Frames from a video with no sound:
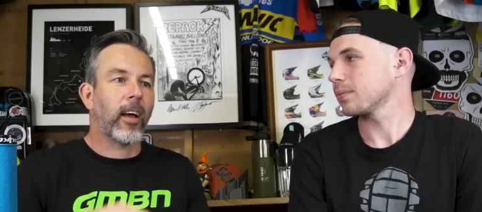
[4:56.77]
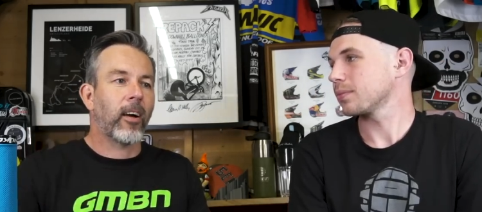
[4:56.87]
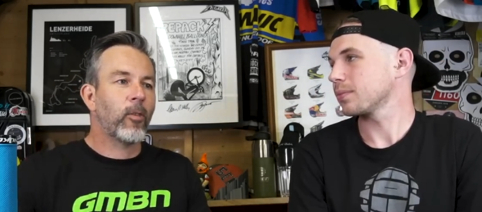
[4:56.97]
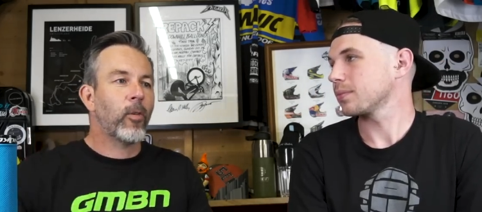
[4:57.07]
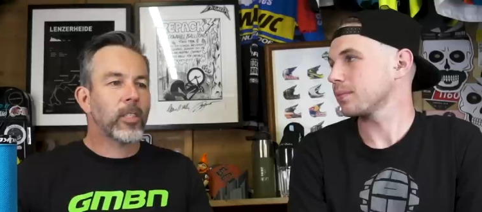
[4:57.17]

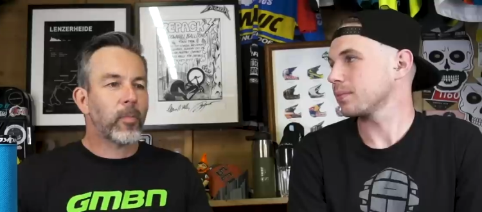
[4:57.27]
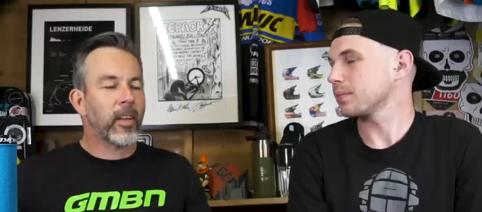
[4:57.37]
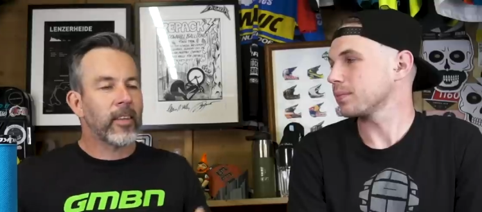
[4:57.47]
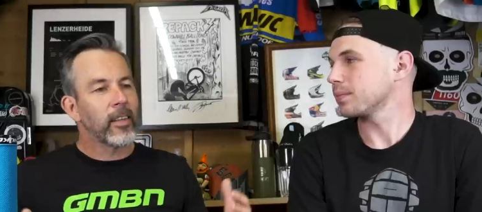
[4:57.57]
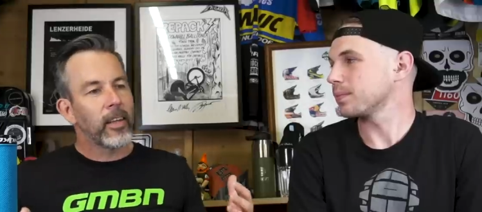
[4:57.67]
Speaker 1: I've always
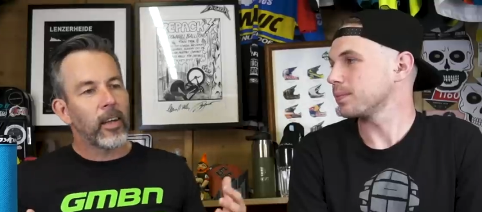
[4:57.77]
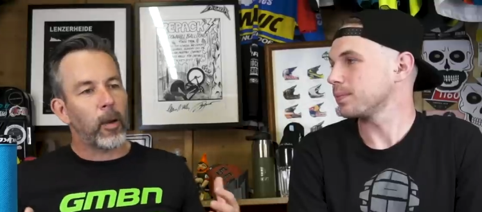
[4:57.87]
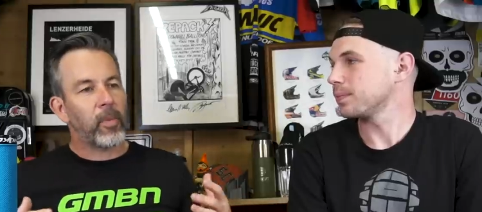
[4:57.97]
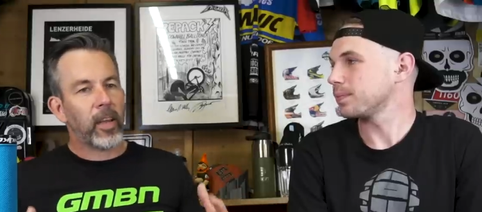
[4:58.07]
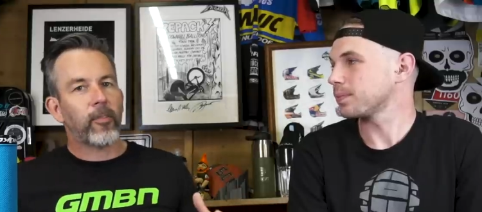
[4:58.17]
been a
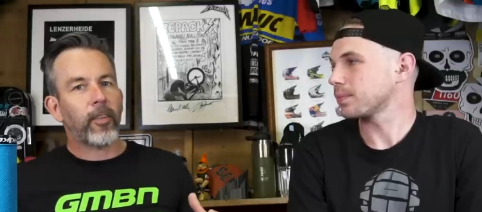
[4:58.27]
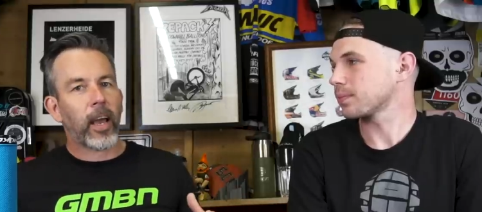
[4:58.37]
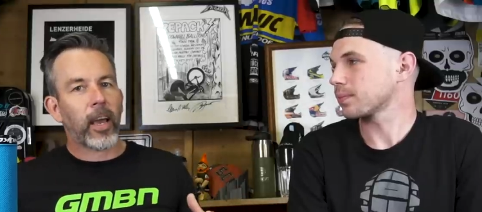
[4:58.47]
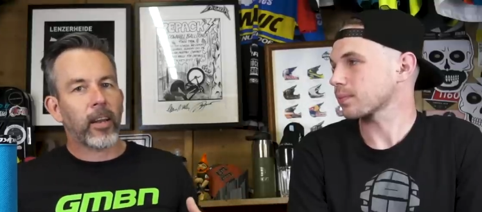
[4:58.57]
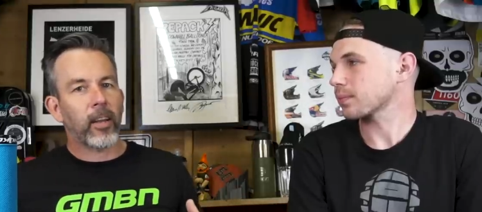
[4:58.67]
big
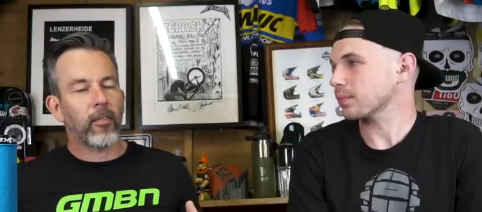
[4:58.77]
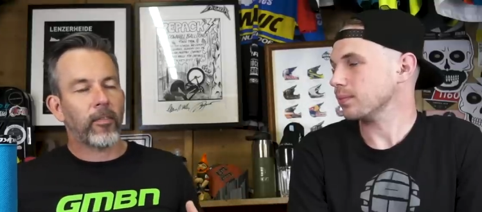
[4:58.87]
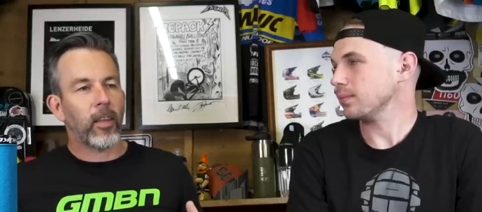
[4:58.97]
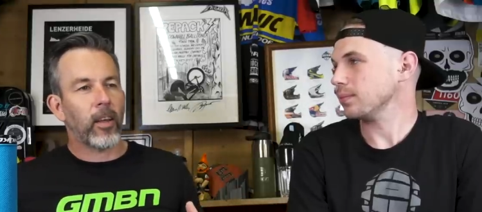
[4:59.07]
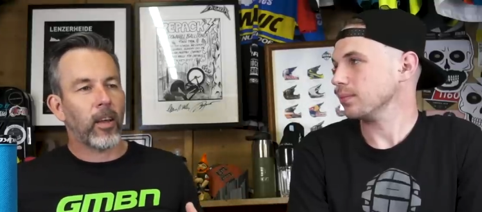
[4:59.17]
fan of
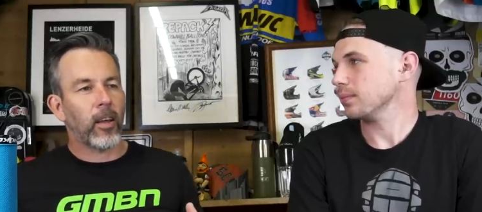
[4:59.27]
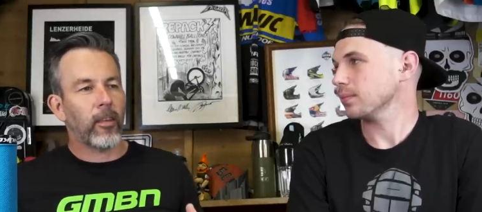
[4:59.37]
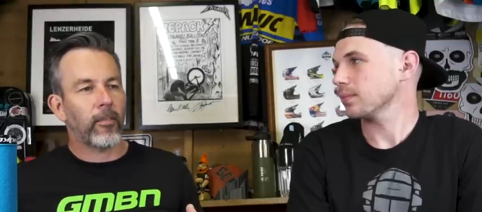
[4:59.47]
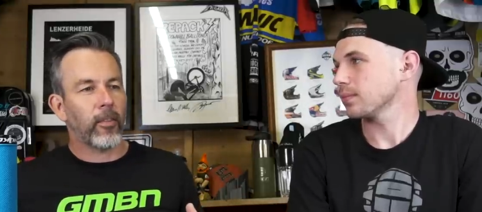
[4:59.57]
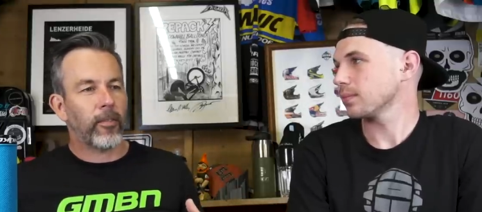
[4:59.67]
the
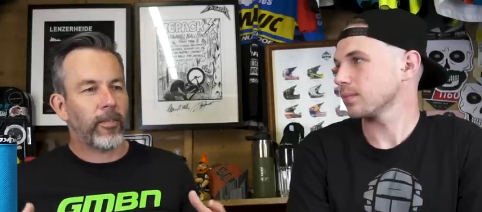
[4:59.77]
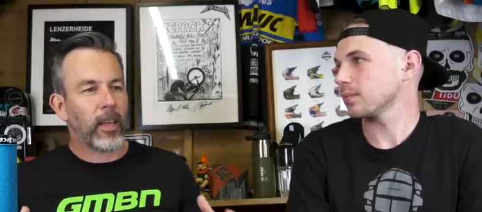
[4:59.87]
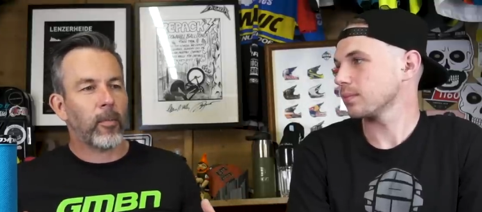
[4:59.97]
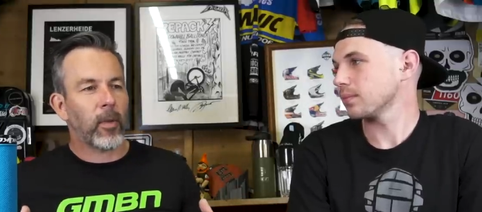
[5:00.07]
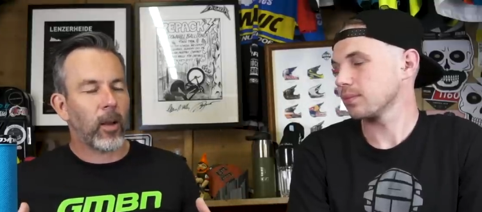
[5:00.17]
of the
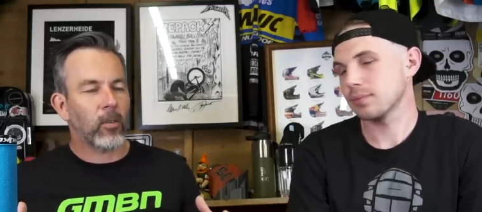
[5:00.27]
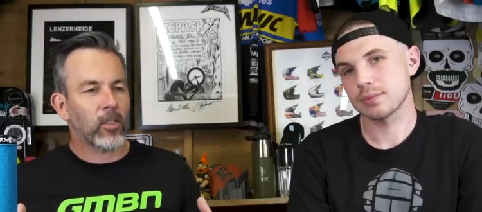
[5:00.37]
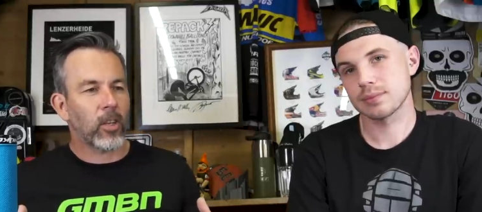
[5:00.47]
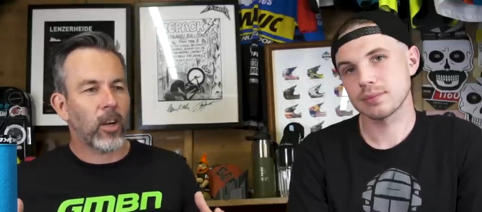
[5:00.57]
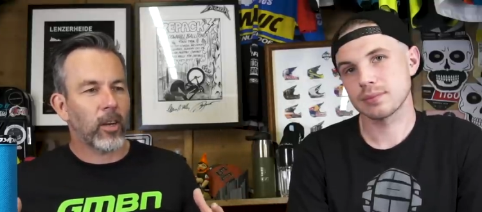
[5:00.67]
female
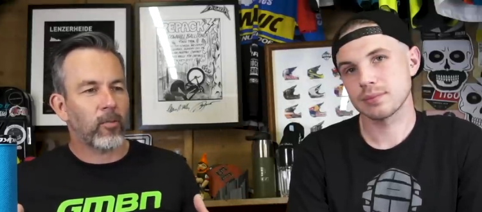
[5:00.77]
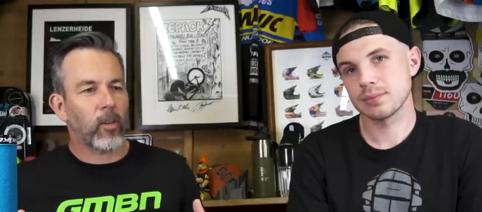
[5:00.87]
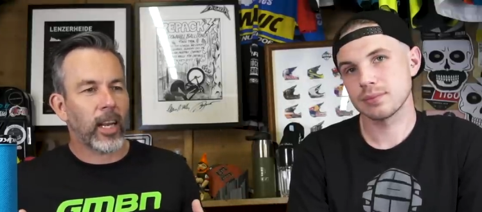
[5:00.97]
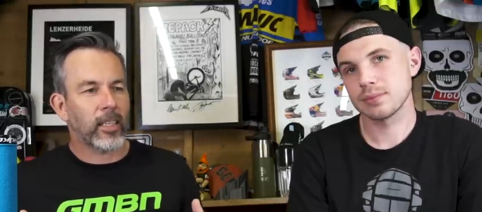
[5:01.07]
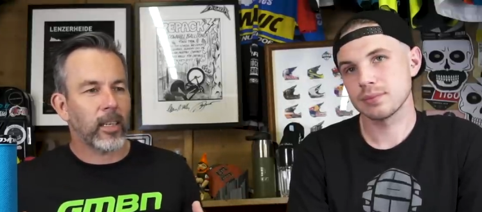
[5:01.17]
side of
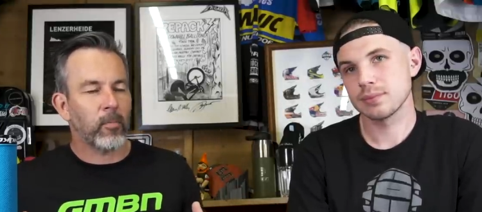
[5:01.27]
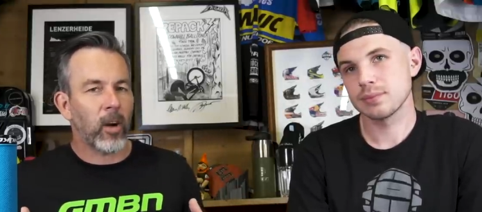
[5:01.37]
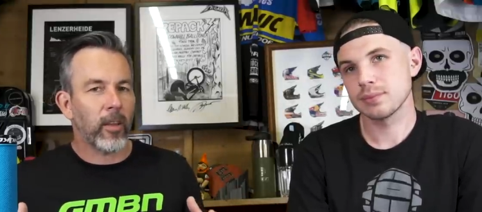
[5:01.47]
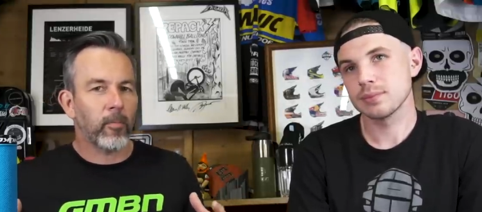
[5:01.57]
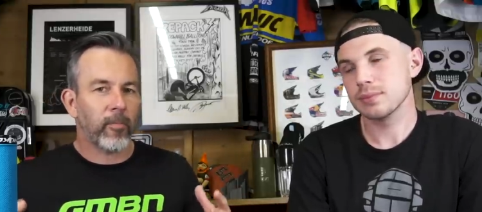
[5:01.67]
racing.
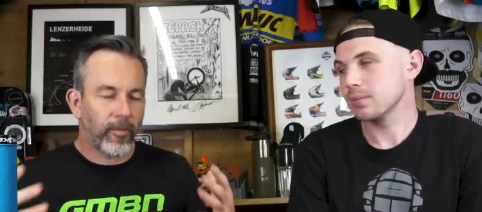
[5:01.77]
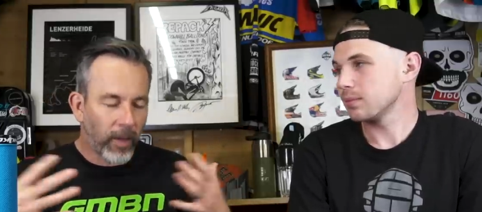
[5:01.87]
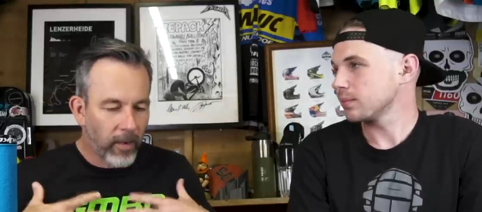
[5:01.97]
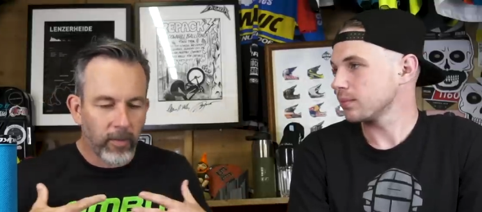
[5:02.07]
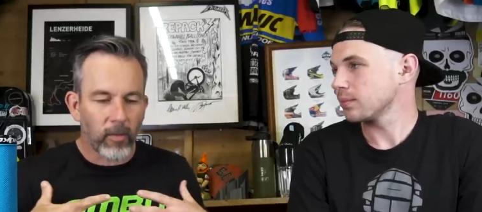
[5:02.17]
My
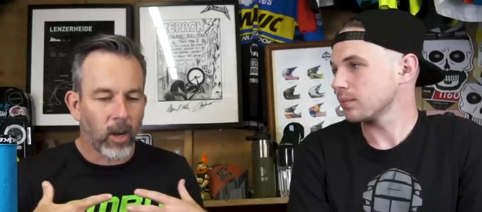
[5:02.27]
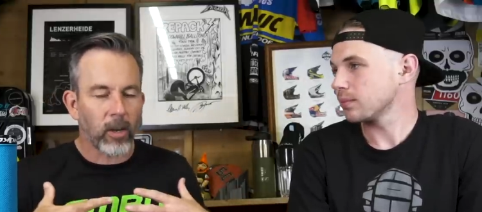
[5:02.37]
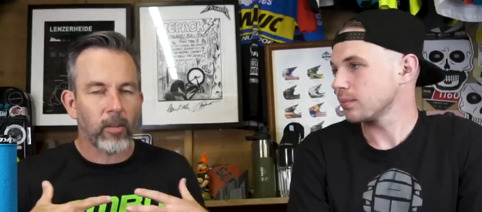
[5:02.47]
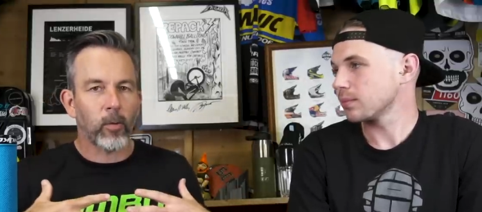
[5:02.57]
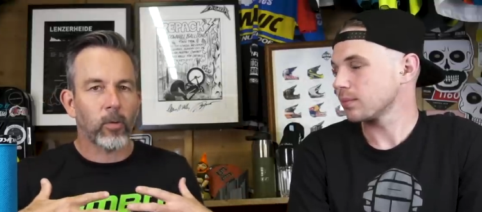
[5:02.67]
favourite rider
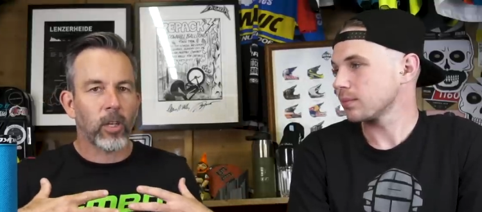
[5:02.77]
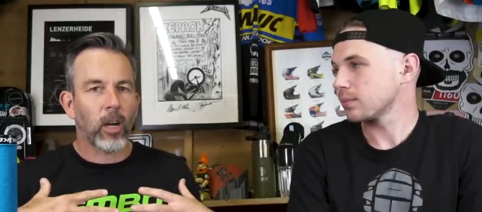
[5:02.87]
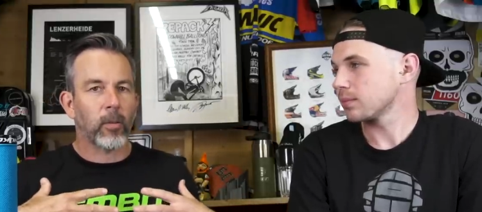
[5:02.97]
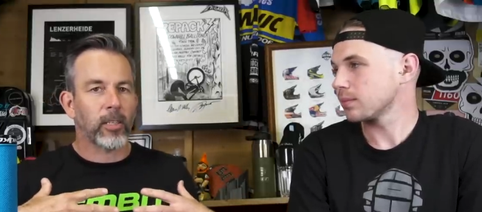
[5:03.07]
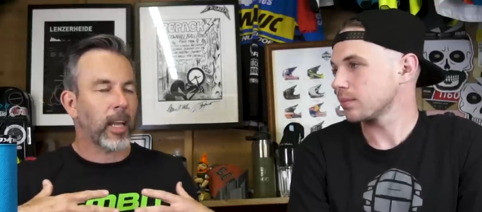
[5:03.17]
of all time is